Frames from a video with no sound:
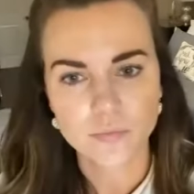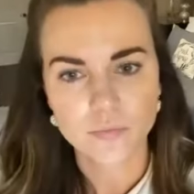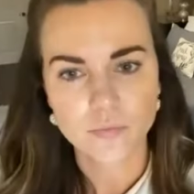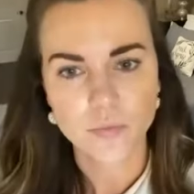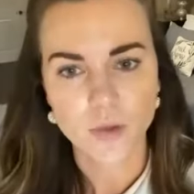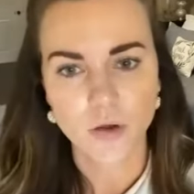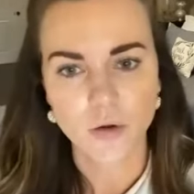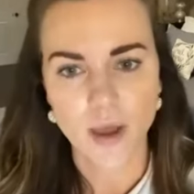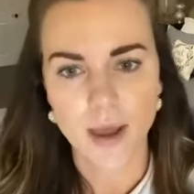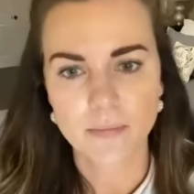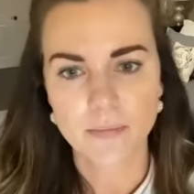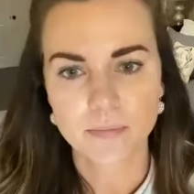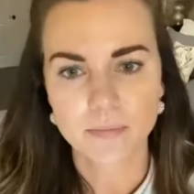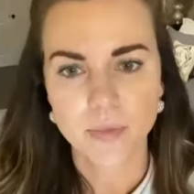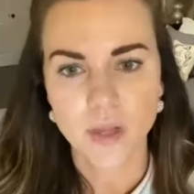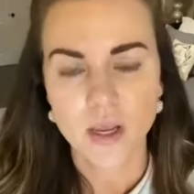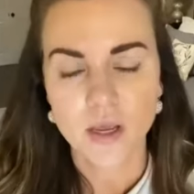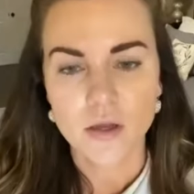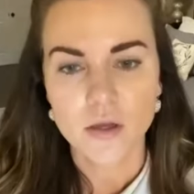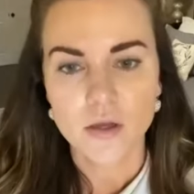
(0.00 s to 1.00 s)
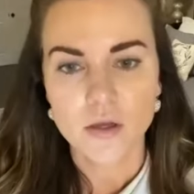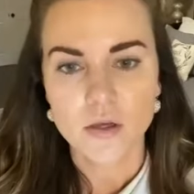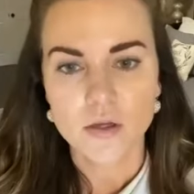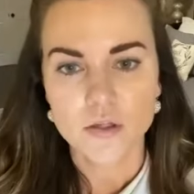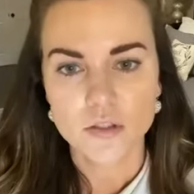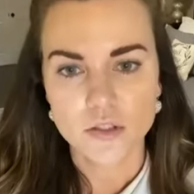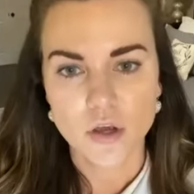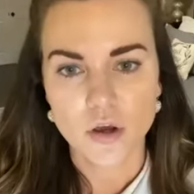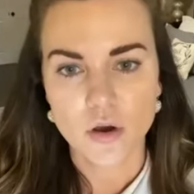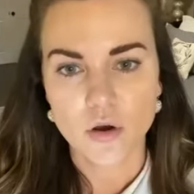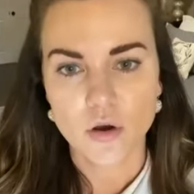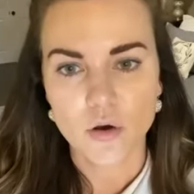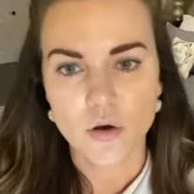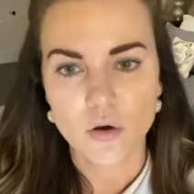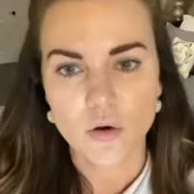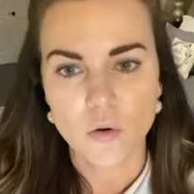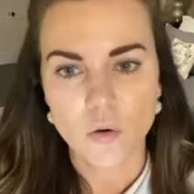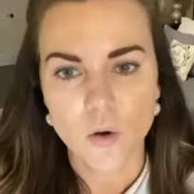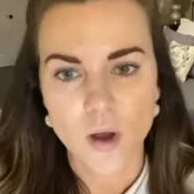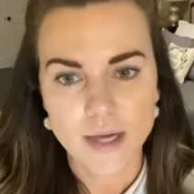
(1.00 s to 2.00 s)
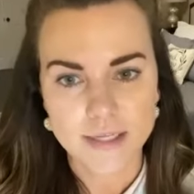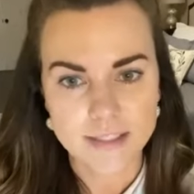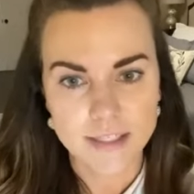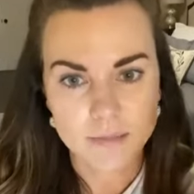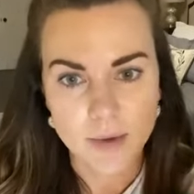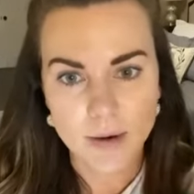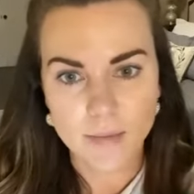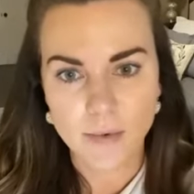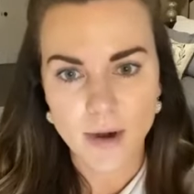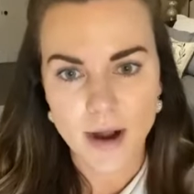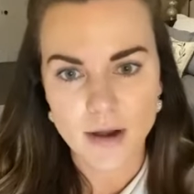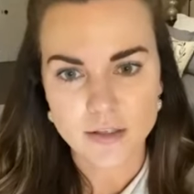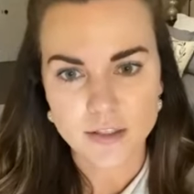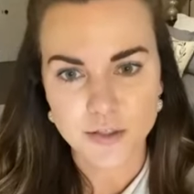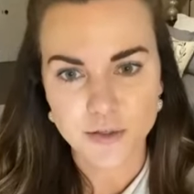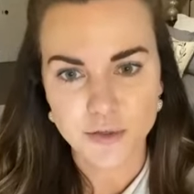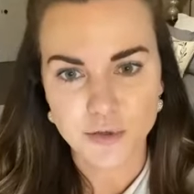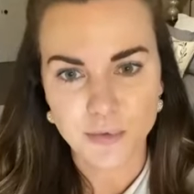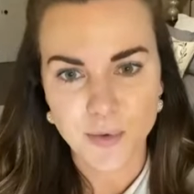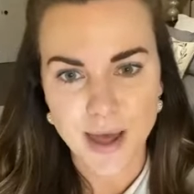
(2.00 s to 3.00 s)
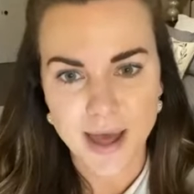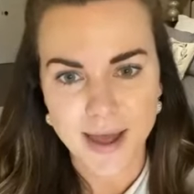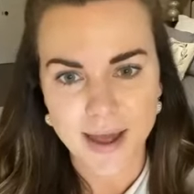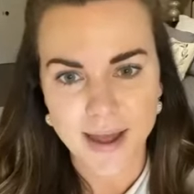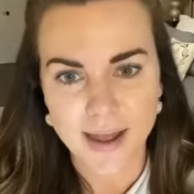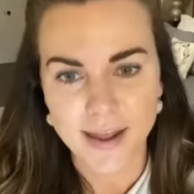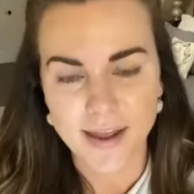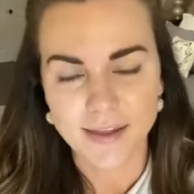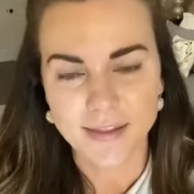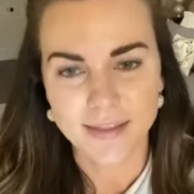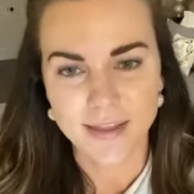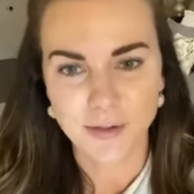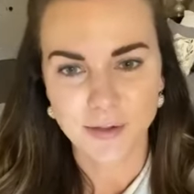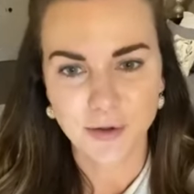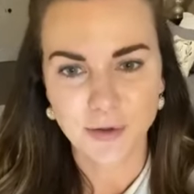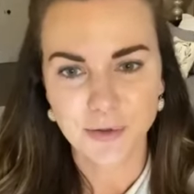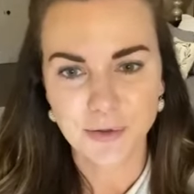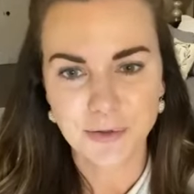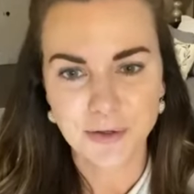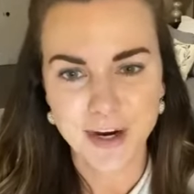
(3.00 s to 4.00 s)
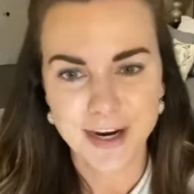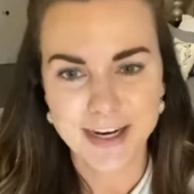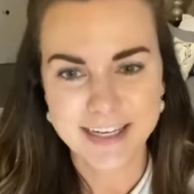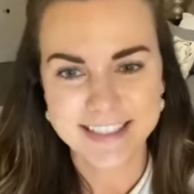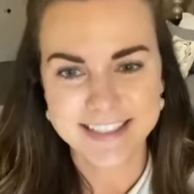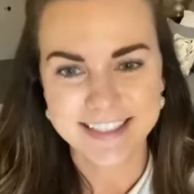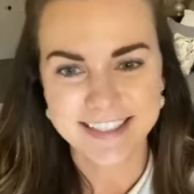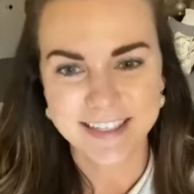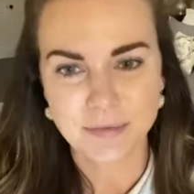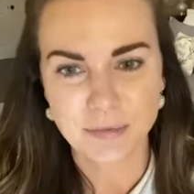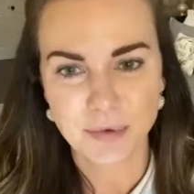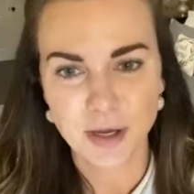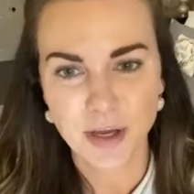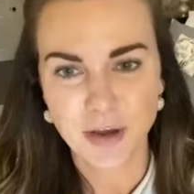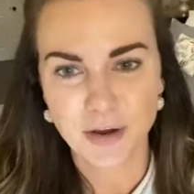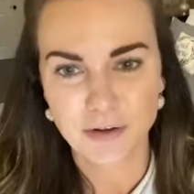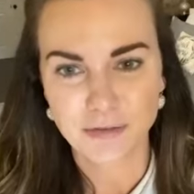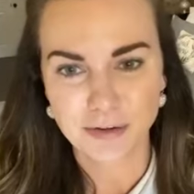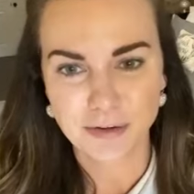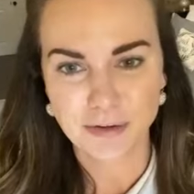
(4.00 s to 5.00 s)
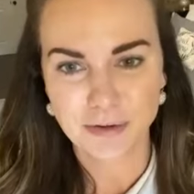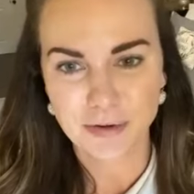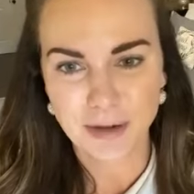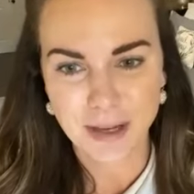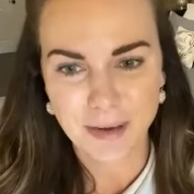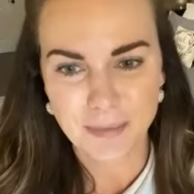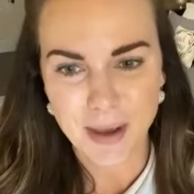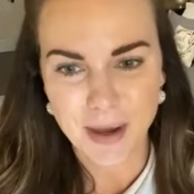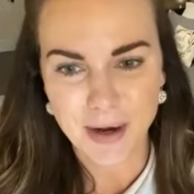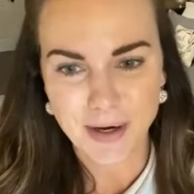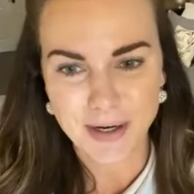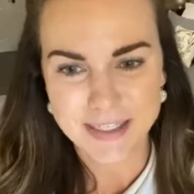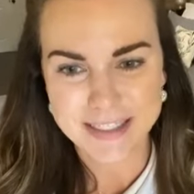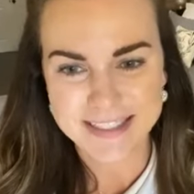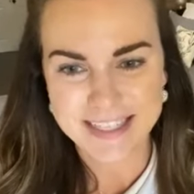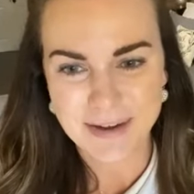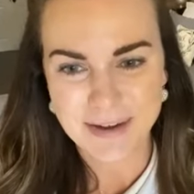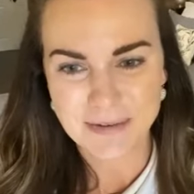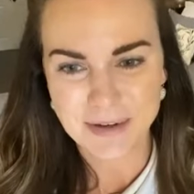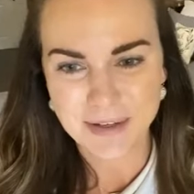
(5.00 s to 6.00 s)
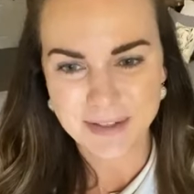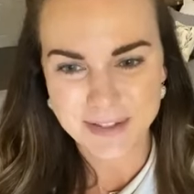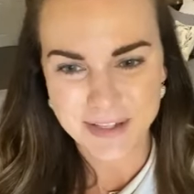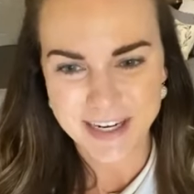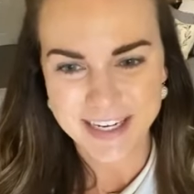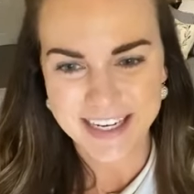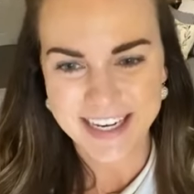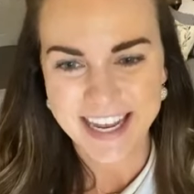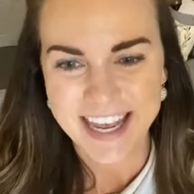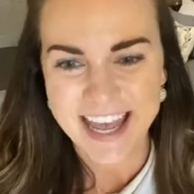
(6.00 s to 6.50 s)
Okay, so I did my brows a new way. They look a little crazy, but hopefully they'll get better as time goes on.